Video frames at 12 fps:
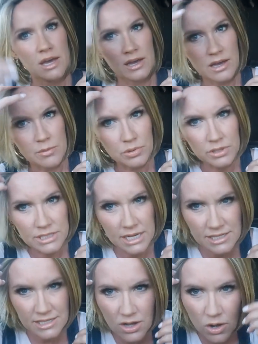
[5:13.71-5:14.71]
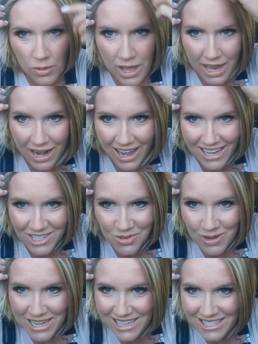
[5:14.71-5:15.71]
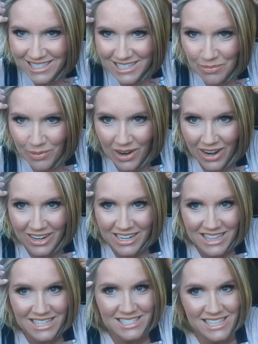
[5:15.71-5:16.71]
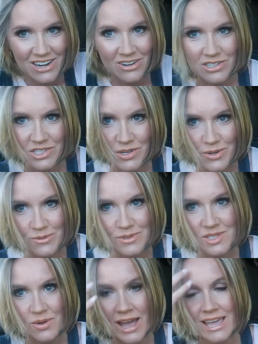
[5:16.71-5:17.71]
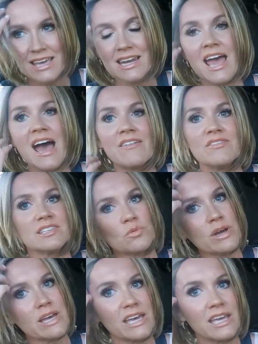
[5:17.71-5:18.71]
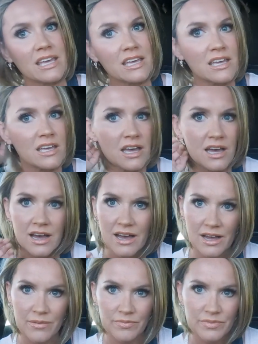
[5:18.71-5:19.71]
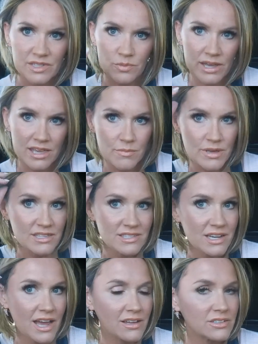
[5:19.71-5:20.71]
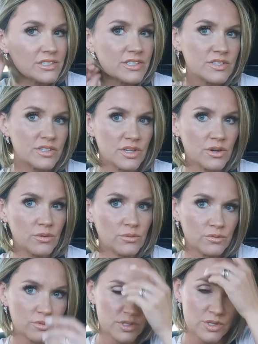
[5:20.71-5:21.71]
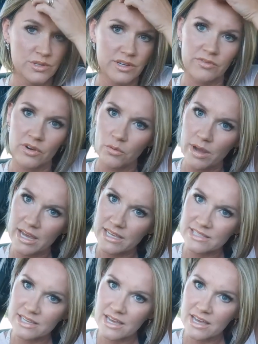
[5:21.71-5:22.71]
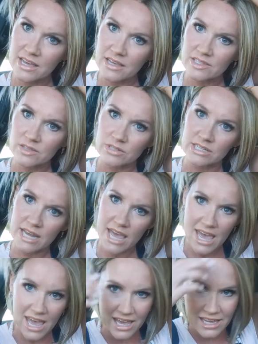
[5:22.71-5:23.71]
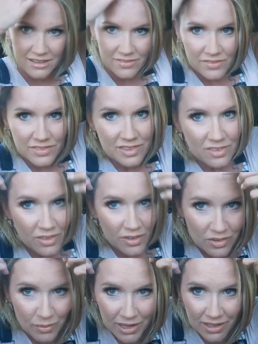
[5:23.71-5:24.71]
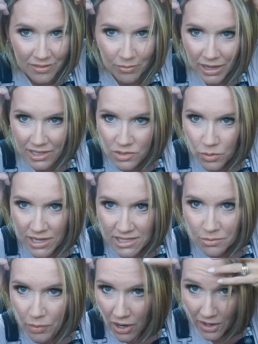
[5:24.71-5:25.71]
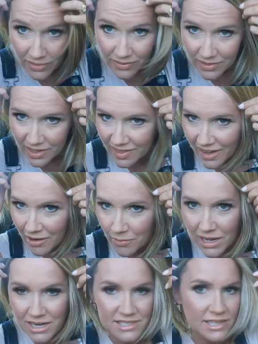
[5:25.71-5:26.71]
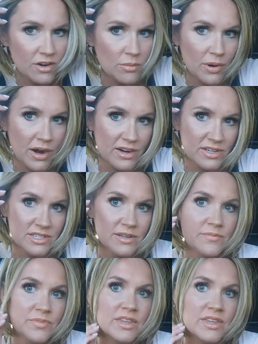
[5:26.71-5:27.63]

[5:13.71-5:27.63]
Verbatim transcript: a couple of days ago and I tweezed apart in the center too so I can have this wig um, this wig can be styled you know two different ways so today so there's my my tweezed part in there made a center part